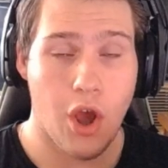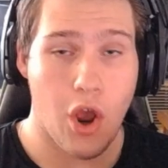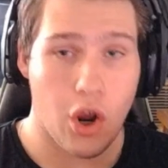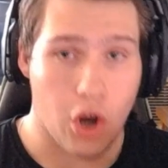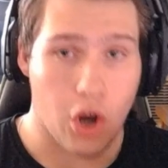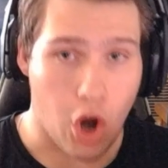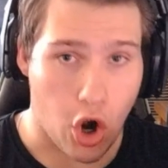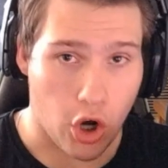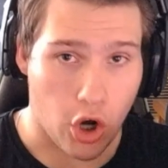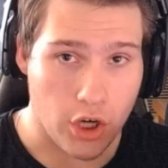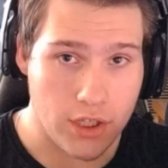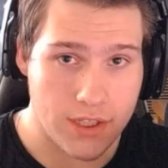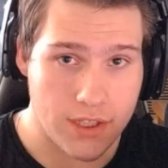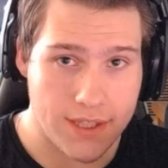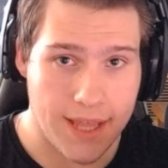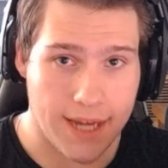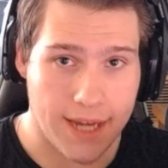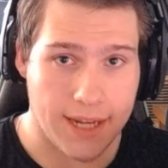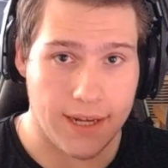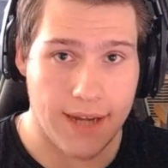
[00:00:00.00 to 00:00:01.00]
Cards that
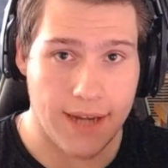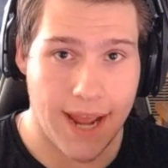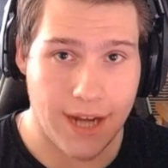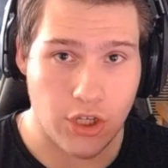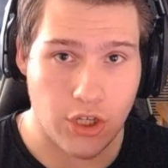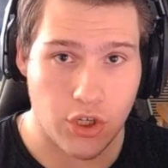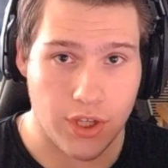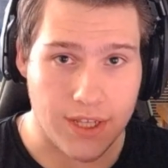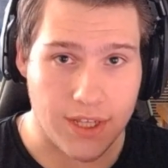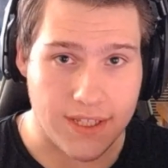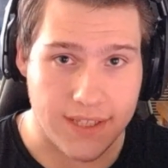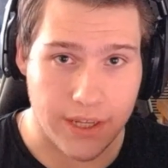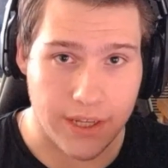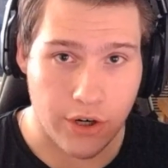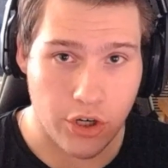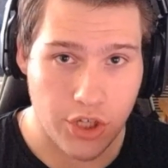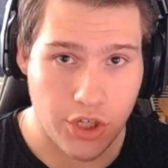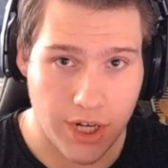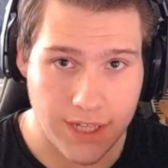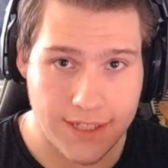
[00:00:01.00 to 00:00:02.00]
he naturally
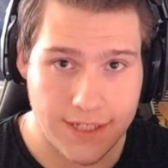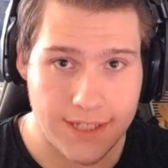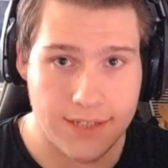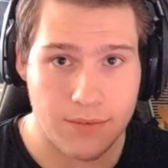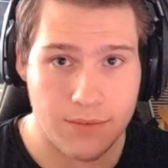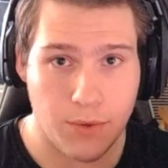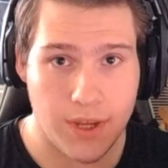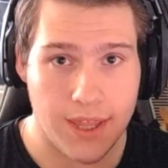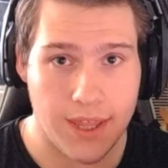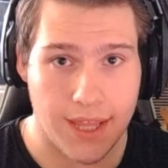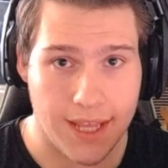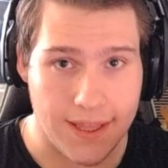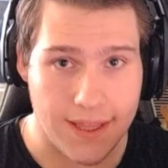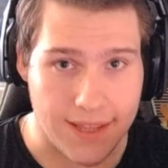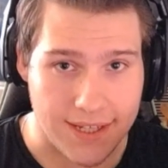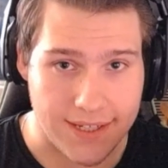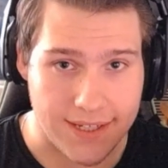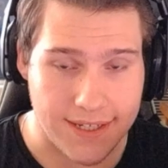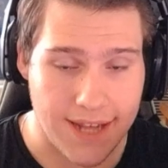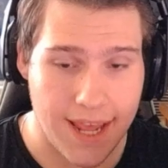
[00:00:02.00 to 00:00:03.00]
synergizes with in
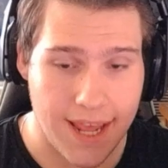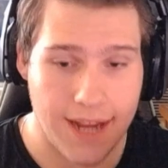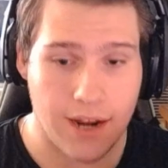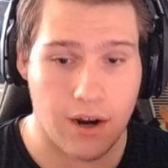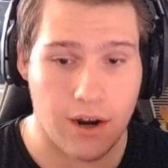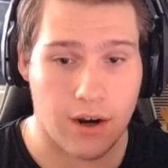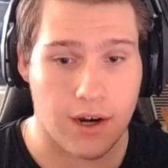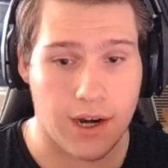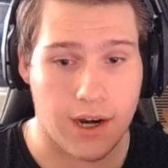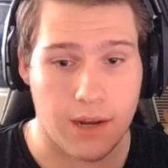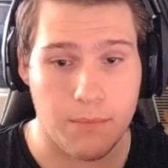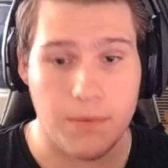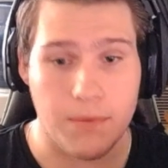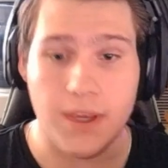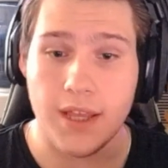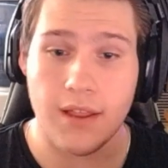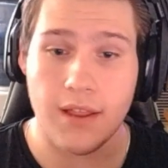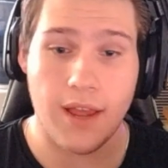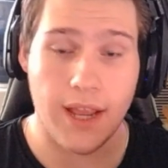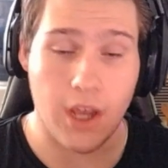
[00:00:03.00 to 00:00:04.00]
this deck are going to be
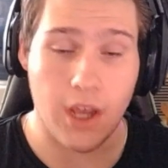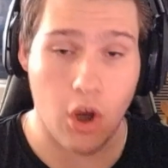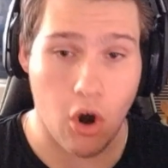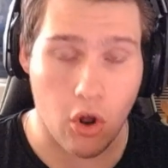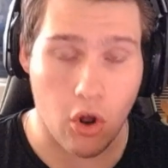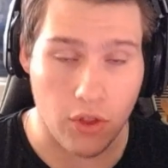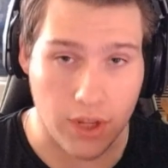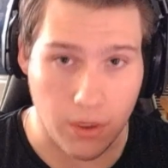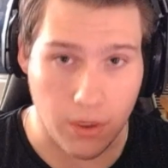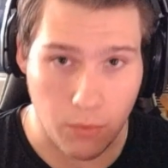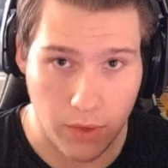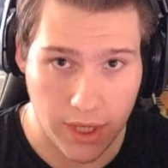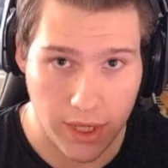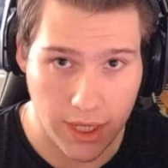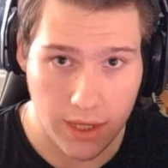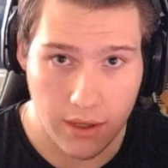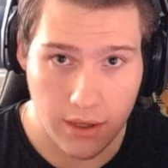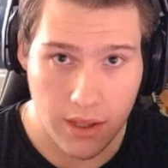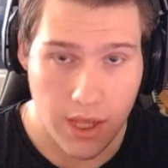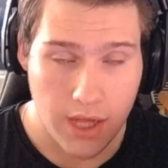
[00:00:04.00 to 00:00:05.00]
like Calling Wing,
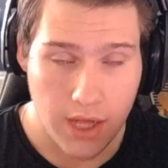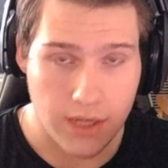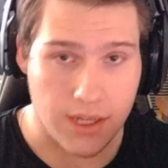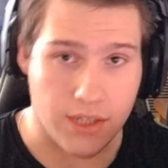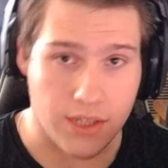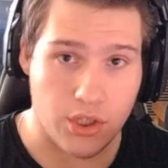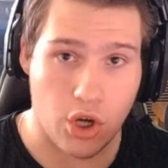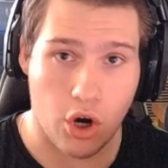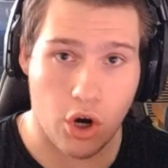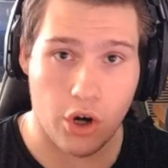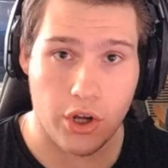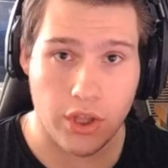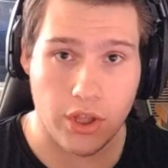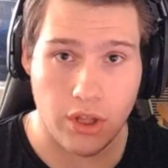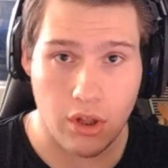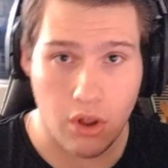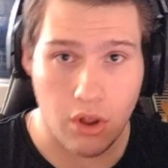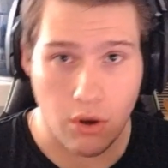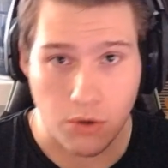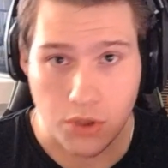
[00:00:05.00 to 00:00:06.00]
discarding the
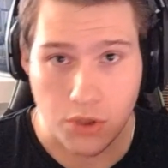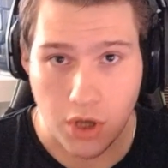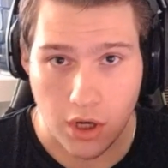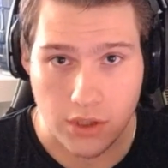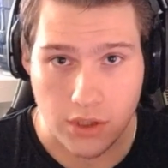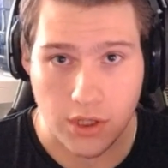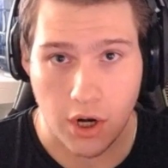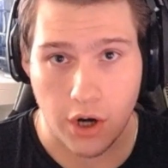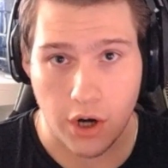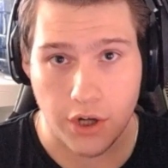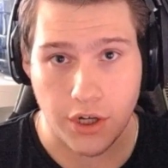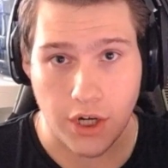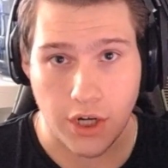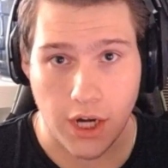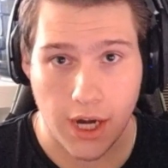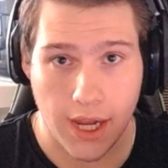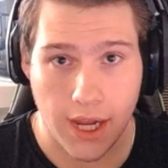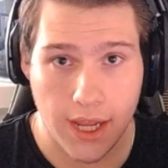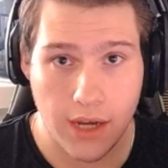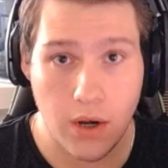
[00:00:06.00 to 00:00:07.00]
lowest cost card in your
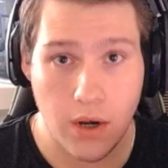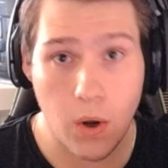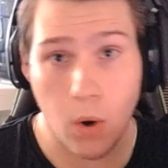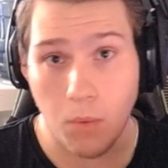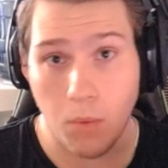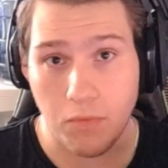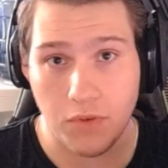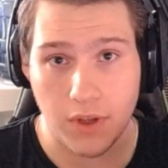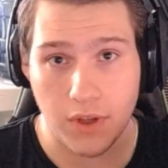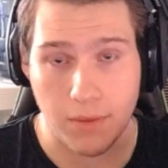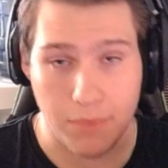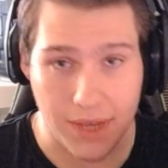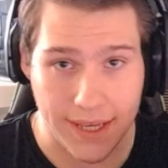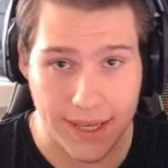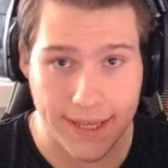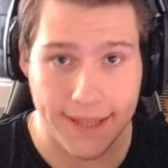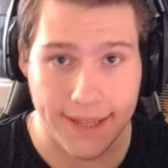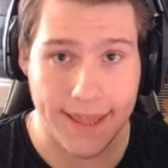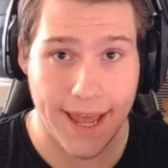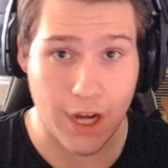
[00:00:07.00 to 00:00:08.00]
hand, hopefully being
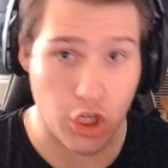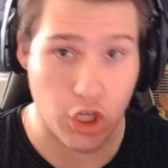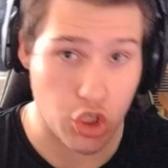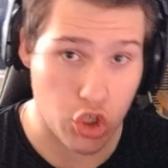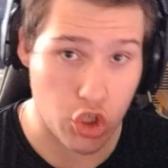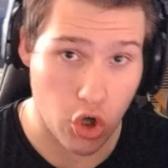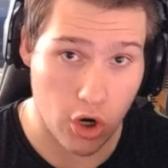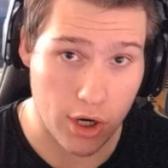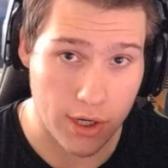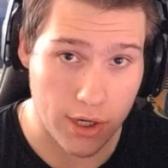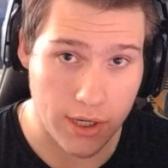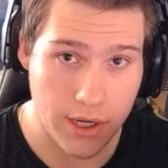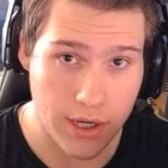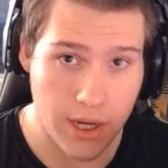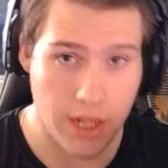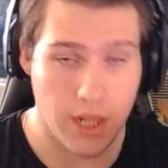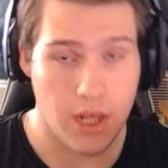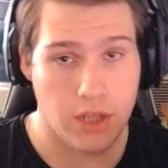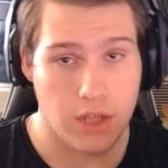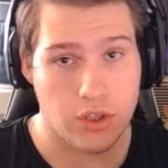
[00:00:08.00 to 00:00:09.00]
that shard.
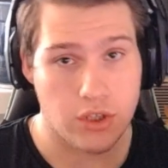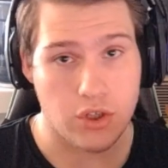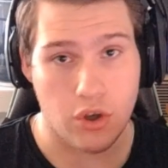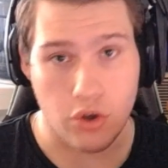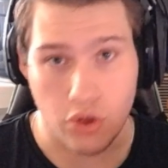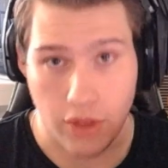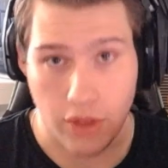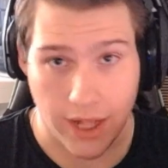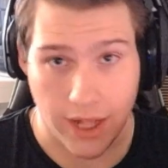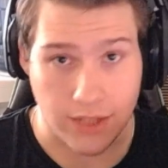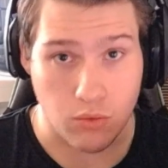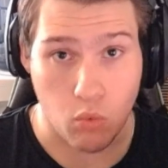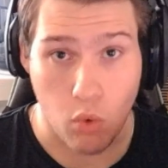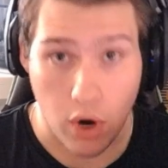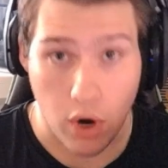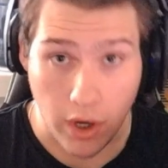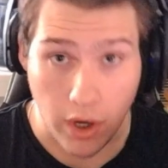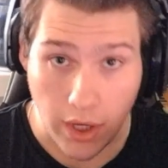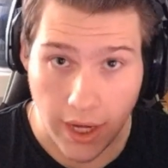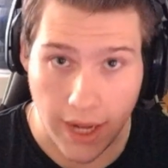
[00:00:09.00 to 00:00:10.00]
So that's
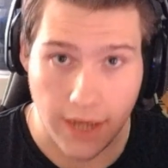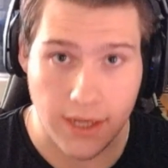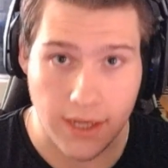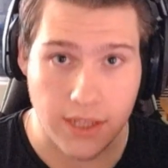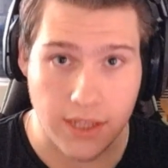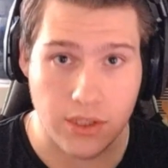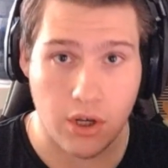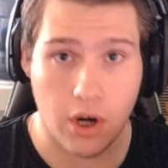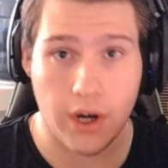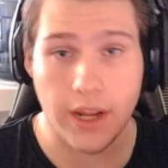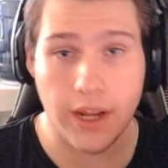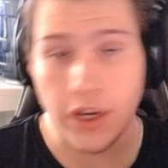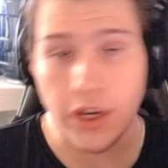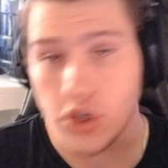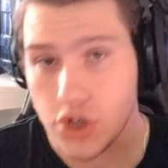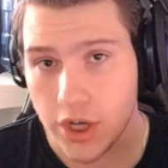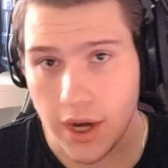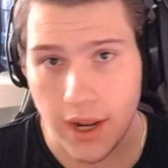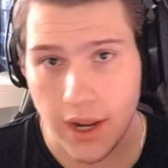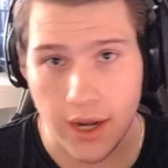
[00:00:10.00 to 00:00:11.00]
one discard
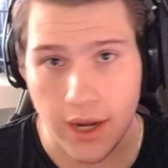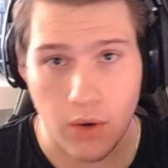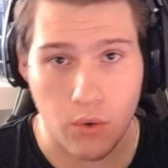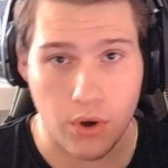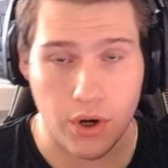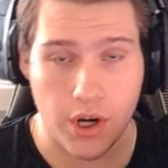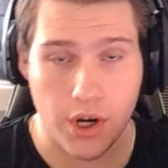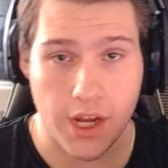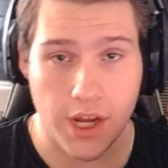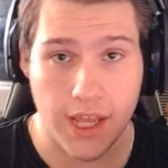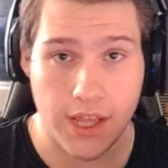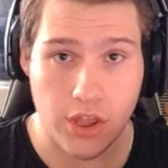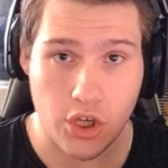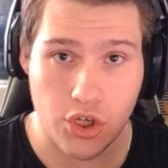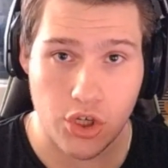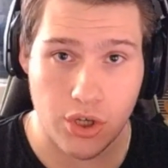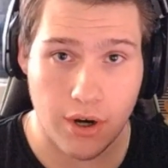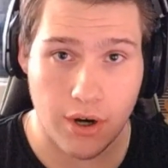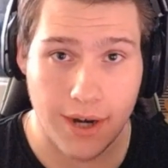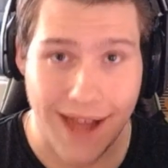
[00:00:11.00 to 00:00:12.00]
engine in order to get the
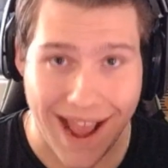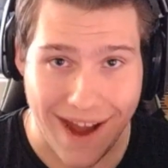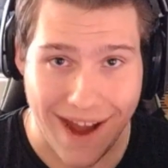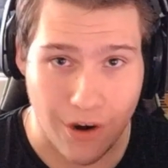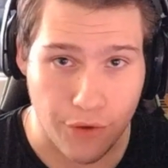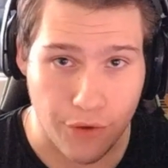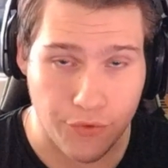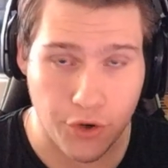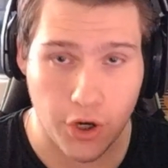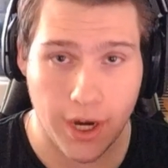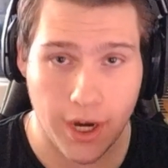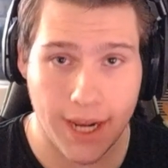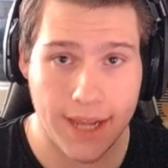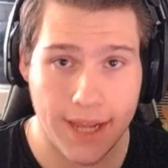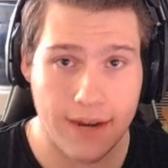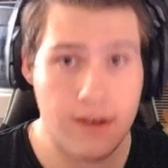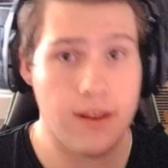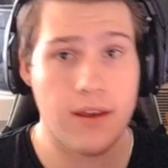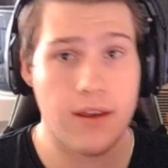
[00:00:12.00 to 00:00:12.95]
shard out of your hand.